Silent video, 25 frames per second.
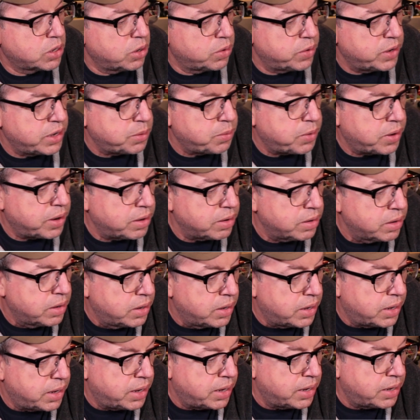go anywhere
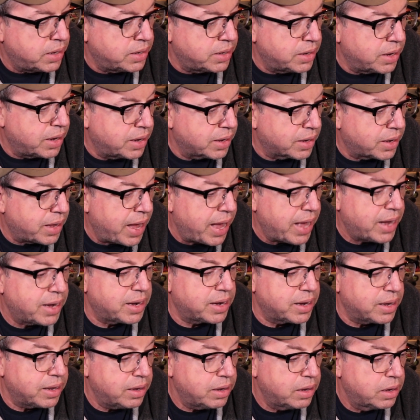in
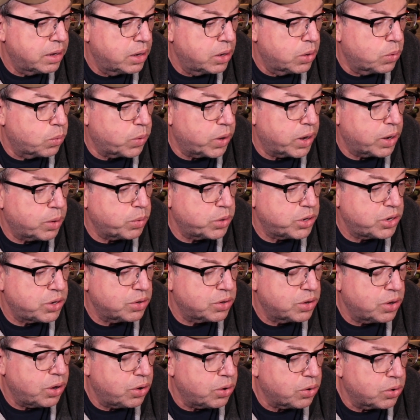Canada, where would you
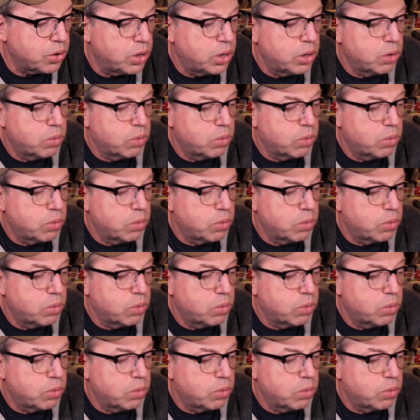go?